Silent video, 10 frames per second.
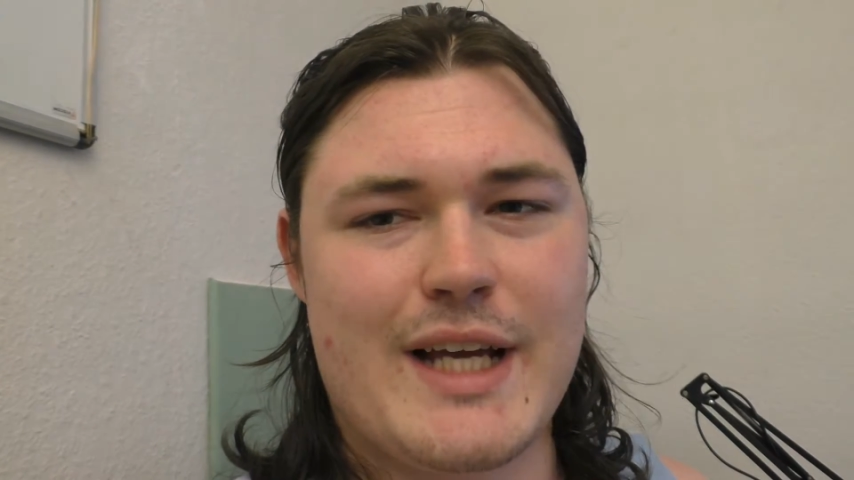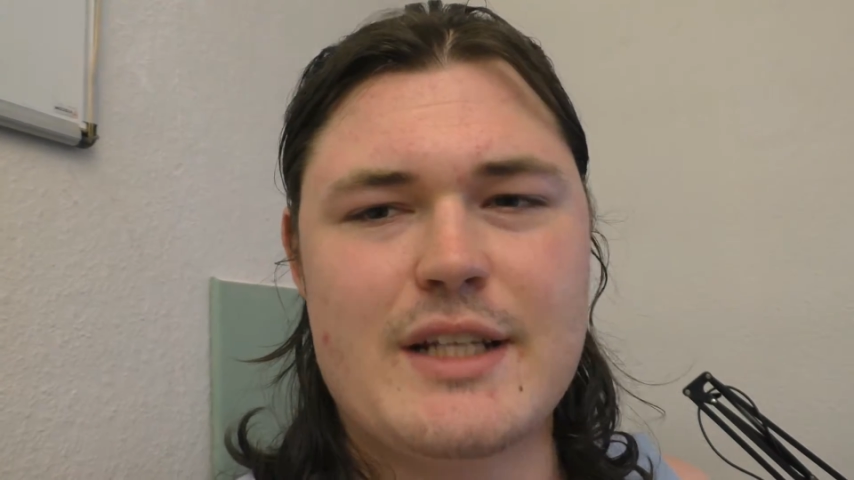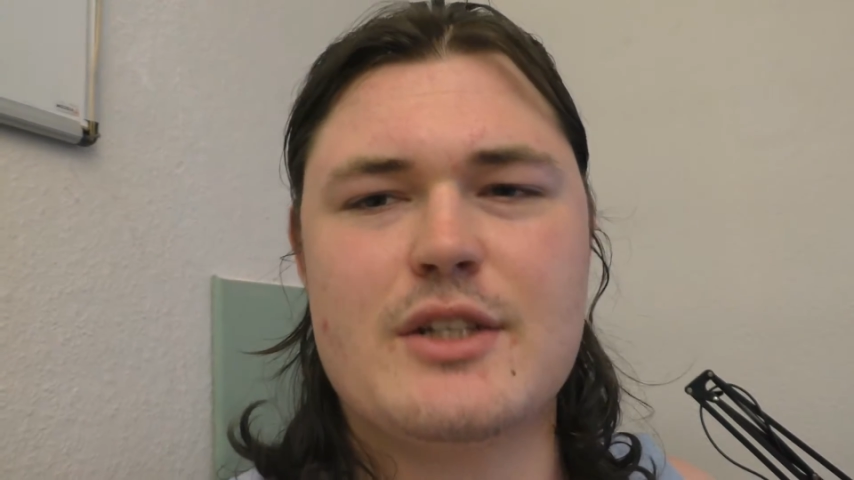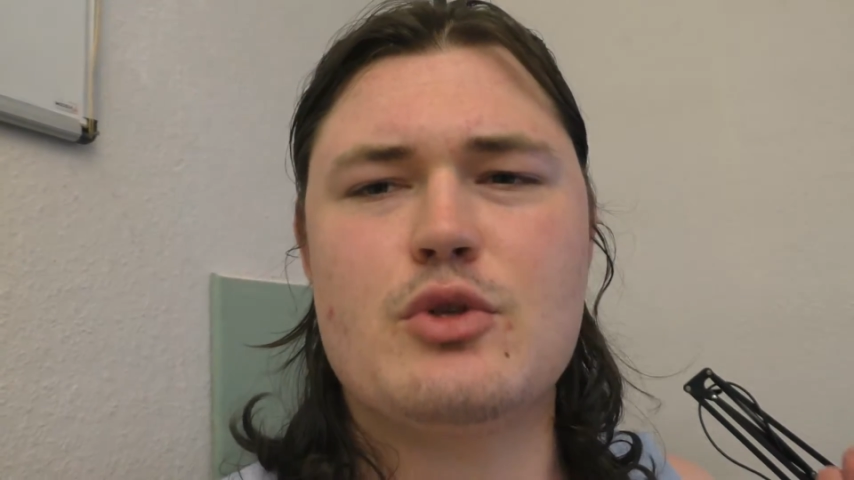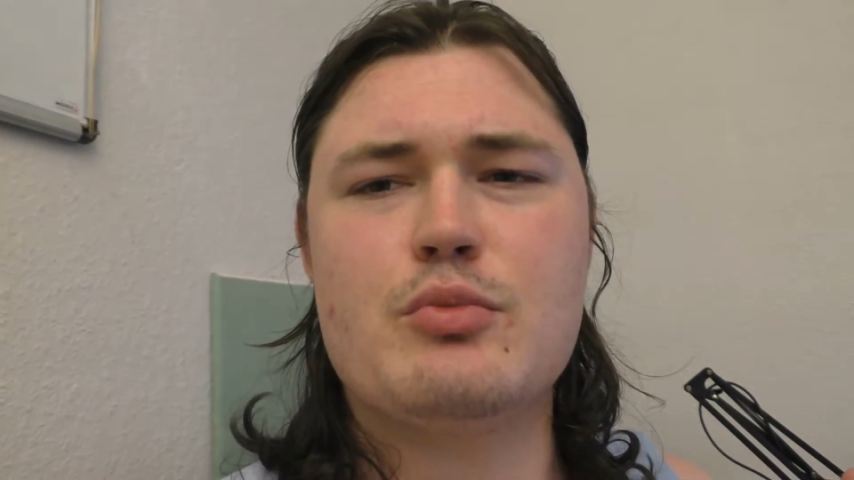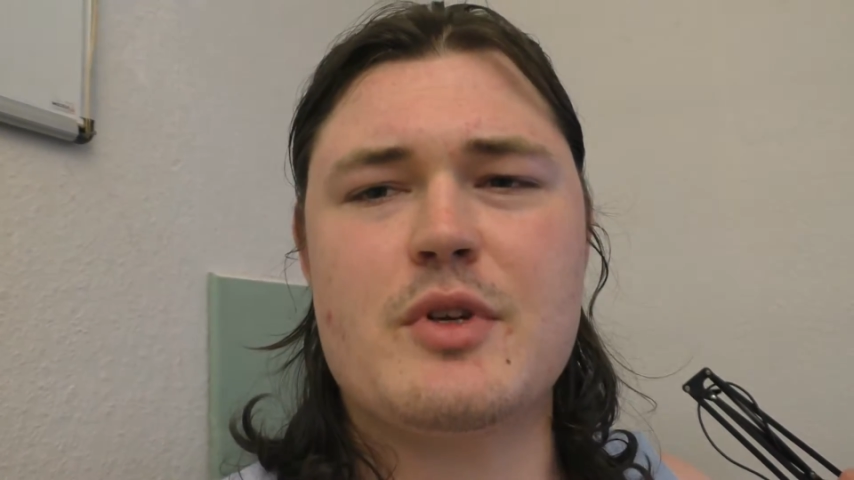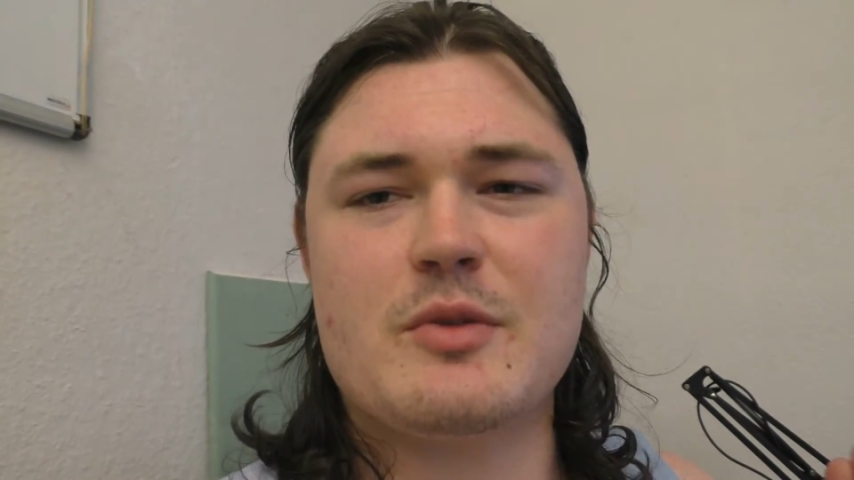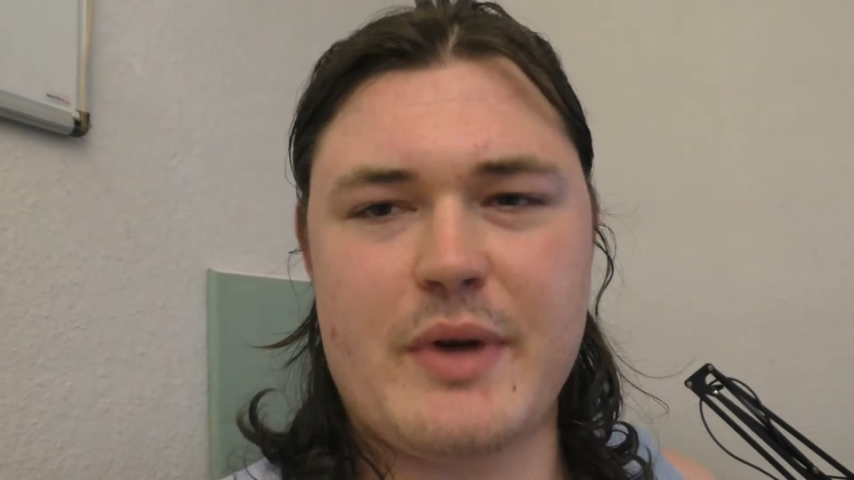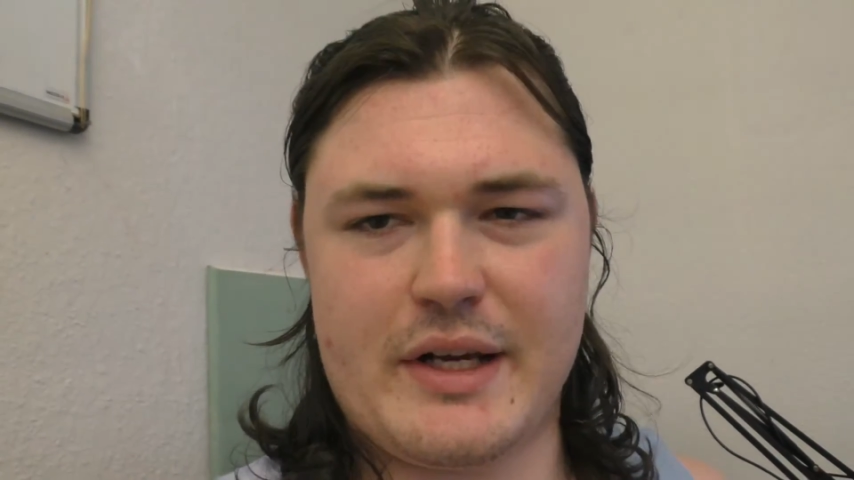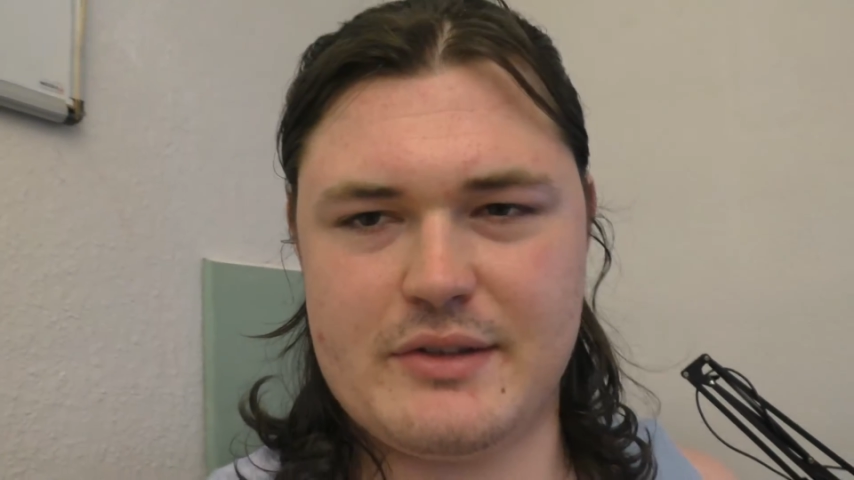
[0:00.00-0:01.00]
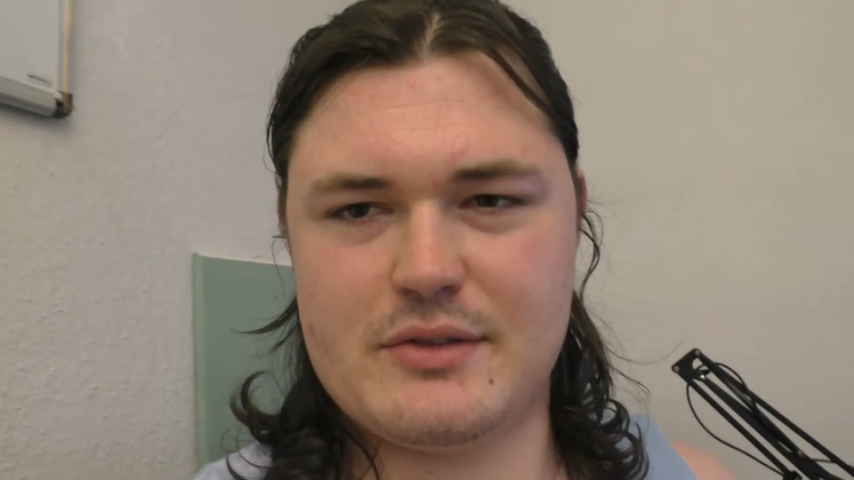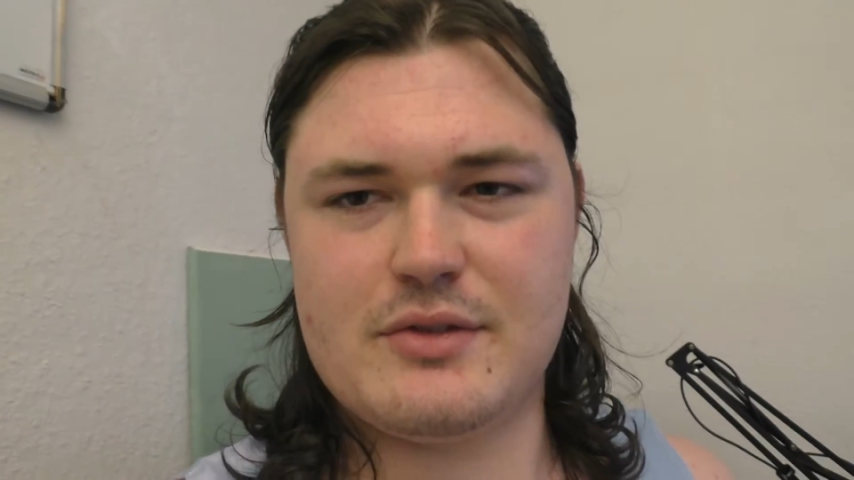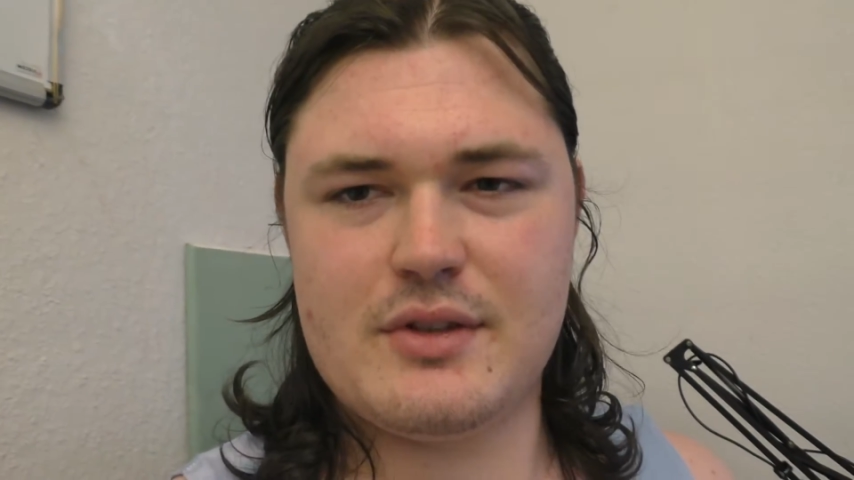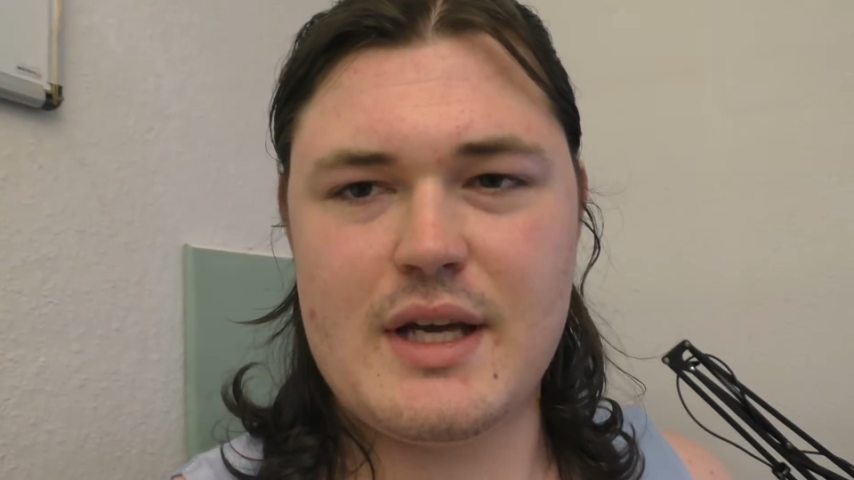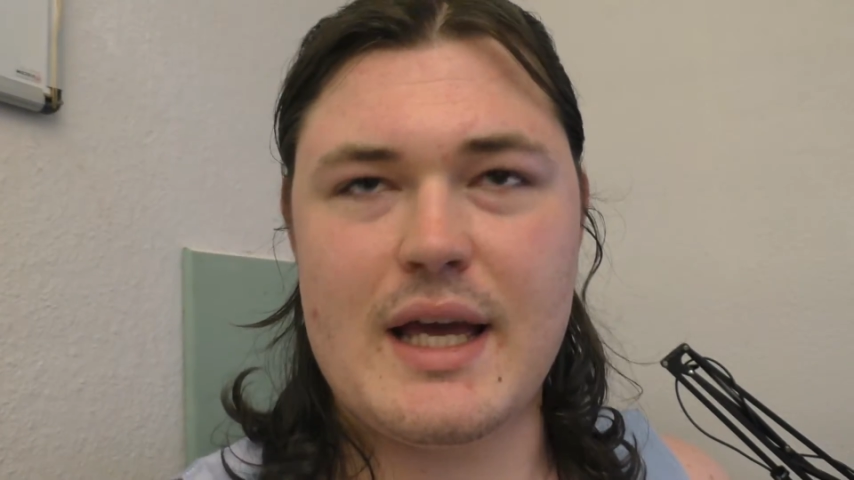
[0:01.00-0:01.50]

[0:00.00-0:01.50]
get a new perspective